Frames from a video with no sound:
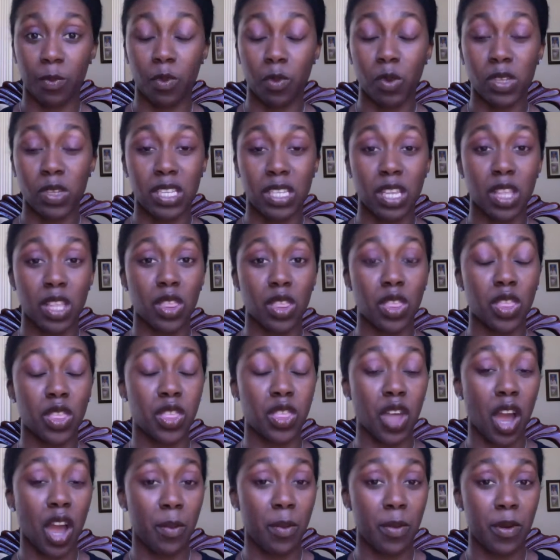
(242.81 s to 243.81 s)
Was it
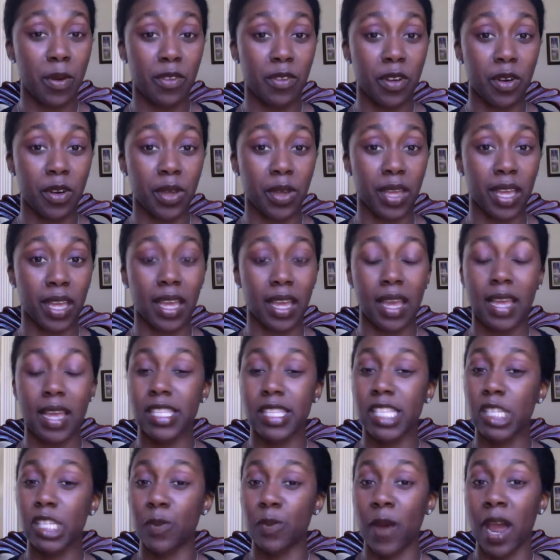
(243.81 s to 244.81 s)
thought-provoking,
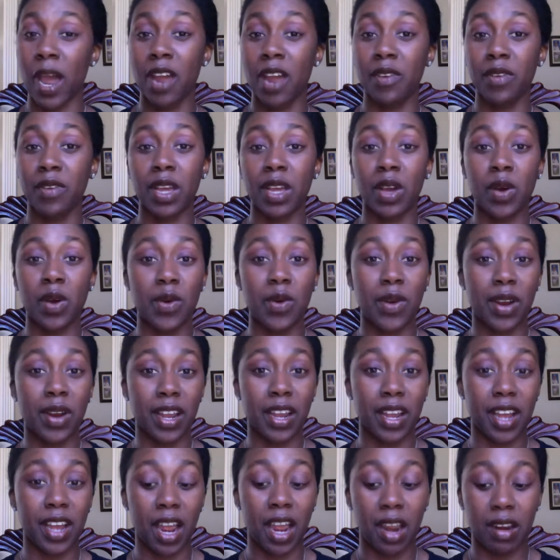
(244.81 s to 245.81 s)
inspiring, or
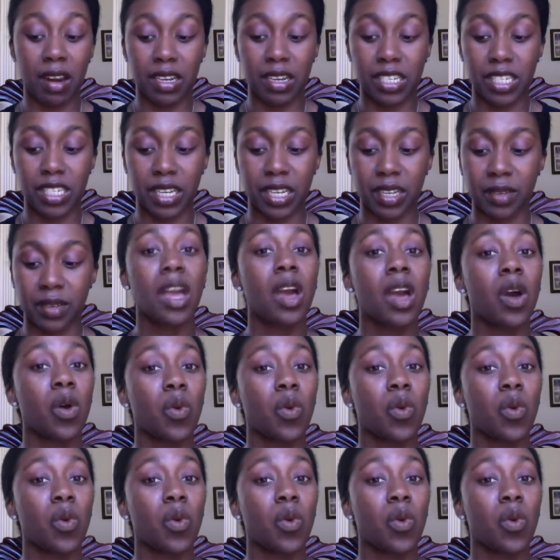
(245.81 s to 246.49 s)
encouraging?